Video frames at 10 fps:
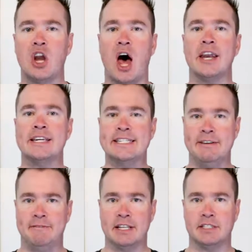not
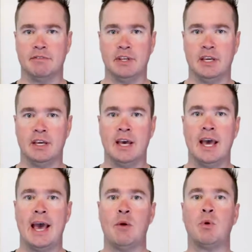defensively.
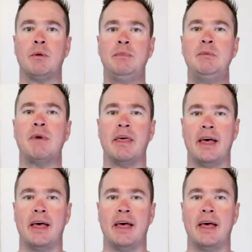And what I mean by